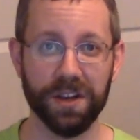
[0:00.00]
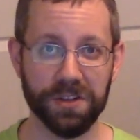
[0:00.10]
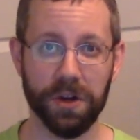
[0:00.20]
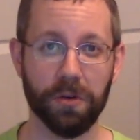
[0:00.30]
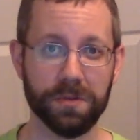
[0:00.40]

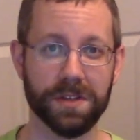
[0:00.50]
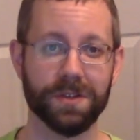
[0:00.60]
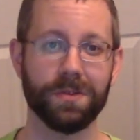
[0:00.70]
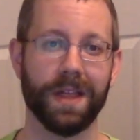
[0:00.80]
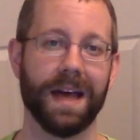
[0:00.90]
Don't
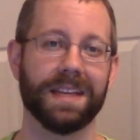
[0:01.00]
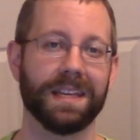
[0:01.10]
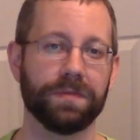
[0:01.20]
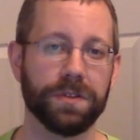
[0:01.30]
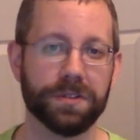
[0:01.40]
do that.
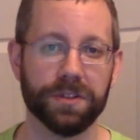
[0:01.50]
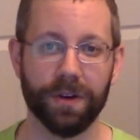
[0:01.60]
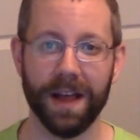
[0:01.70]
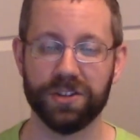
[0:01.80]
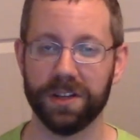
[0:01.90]
If you
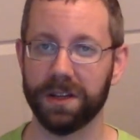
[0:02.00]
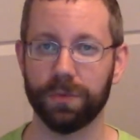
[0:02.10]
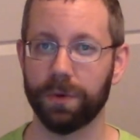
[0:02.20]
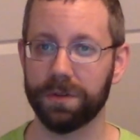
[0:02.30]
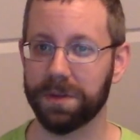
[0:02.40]
scratch it,
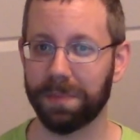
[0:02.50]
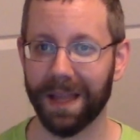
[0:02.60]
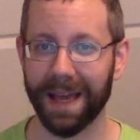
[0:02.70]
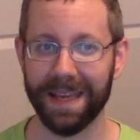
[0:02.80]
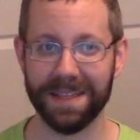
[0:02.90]
it won't
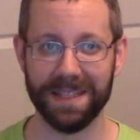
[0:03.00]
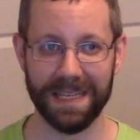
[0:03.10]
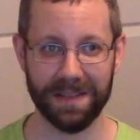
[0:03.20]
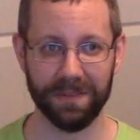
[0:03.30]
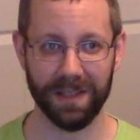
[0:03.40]
apply as
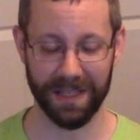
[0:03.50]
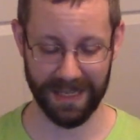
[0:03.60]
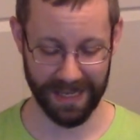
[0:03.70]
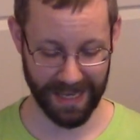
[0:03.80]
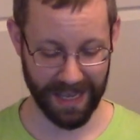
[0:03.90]

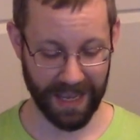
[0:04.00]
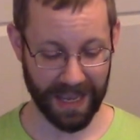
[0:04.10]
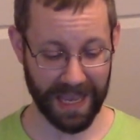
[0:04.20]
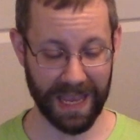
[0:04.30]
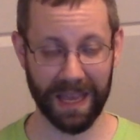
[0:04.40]
evenly,
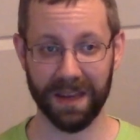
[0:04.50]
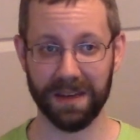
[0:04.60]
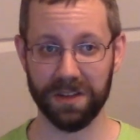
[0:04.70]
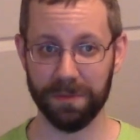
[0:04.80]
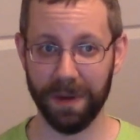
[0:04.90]

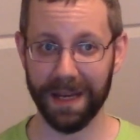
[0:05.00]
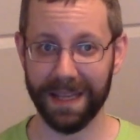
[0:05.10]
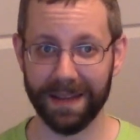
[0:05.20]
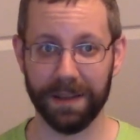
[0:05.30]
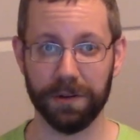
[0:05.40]
and you might
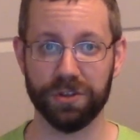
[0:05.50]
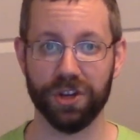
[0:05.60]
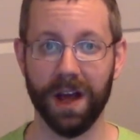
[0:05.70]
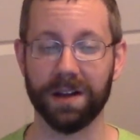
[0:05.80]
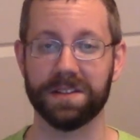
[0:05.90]
get little
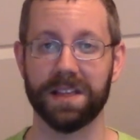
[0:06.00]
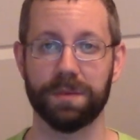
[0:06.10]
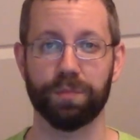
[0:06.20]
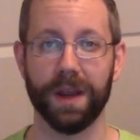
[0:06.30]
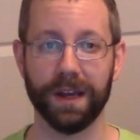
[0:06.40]
chunks
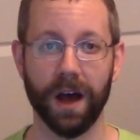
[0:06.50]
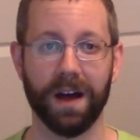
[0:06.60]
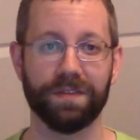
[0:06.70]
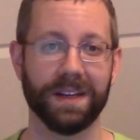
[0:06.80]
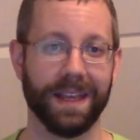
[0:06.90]
that break
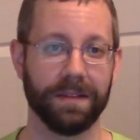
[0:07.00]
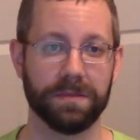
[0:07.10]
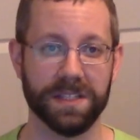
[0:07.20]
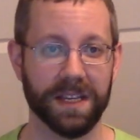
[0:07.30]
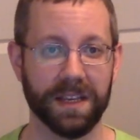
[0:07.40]
off and
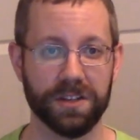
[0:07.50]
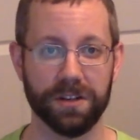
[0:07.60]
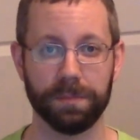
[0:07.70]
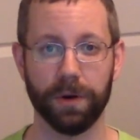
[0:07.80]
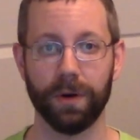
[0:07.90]
stick
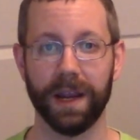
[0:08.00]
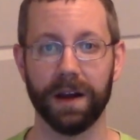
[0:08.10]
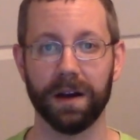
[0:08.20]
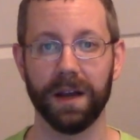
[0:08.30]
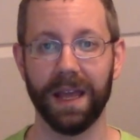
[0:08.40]
into your bow
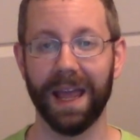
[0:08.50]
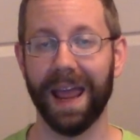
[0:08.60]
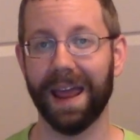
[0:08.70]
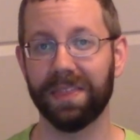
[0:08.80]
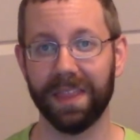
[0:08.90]
hair,
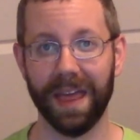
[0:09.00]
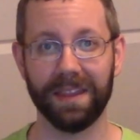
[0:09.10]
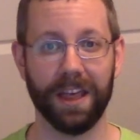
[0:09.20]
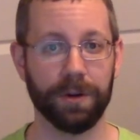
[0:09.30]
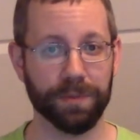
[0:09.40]
and
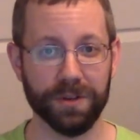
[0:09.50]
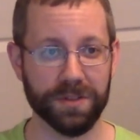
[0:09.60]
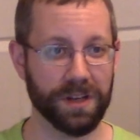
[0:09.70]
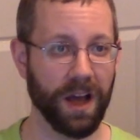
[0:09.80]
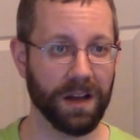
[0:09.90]
then that'll
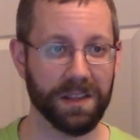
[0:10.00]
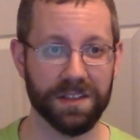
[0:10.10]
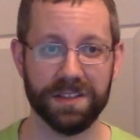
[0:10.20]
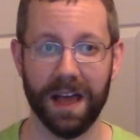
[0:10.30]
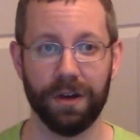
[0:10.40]
produce an ugly
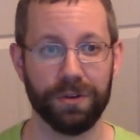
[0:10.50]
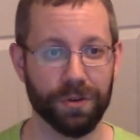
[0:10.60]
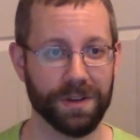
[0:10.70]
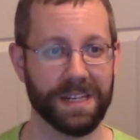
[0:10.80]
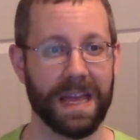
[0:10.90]
sound
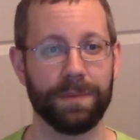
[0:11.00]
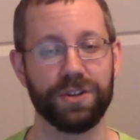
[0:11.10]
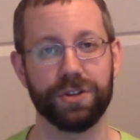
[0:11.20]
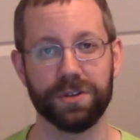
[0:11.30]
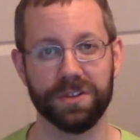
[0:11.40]
or
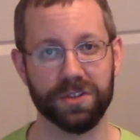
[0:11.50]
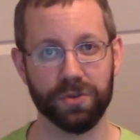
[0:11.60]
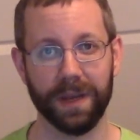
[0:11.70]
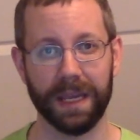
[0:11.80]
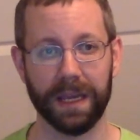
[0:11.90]
damage your
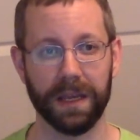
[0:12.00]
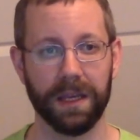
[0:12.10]
string.